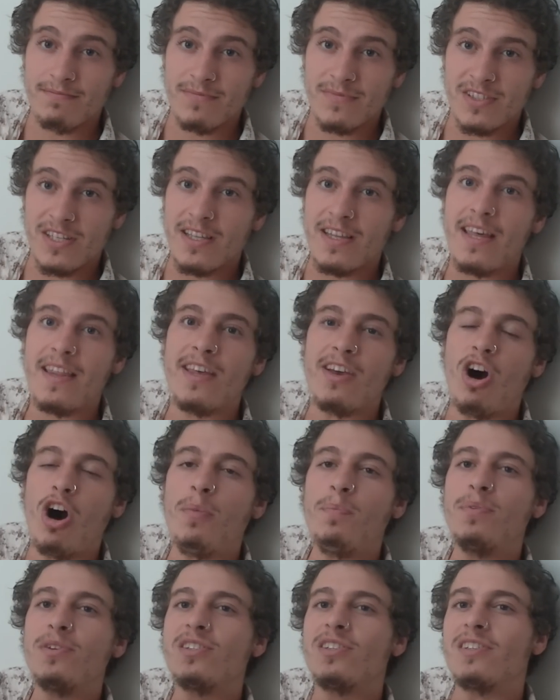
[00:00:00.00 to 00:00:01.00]
See, they're the
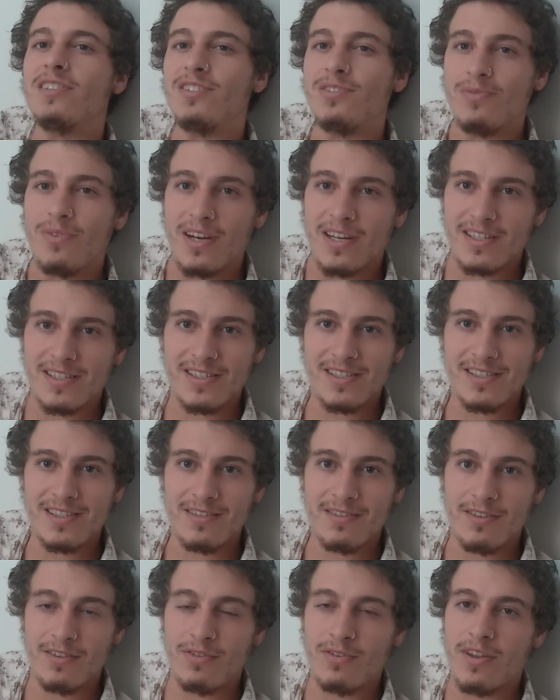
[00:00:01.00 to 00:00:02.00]
opposite to us
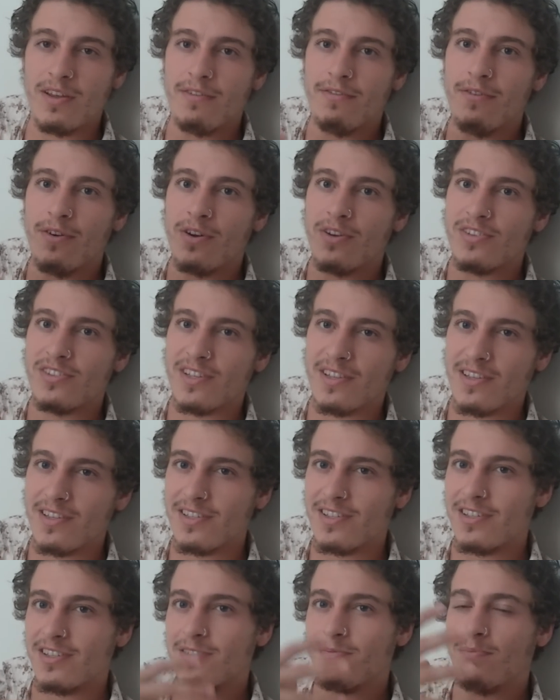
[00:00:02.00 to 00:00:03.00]
through their
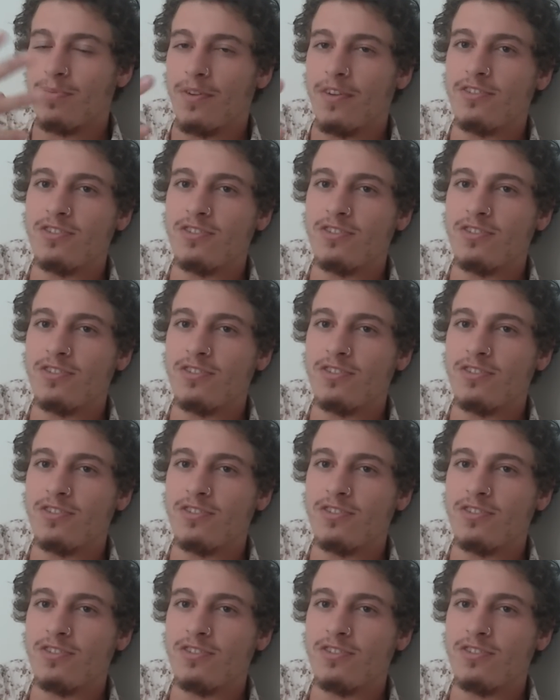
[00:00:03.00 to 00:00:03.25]
photosynthesis.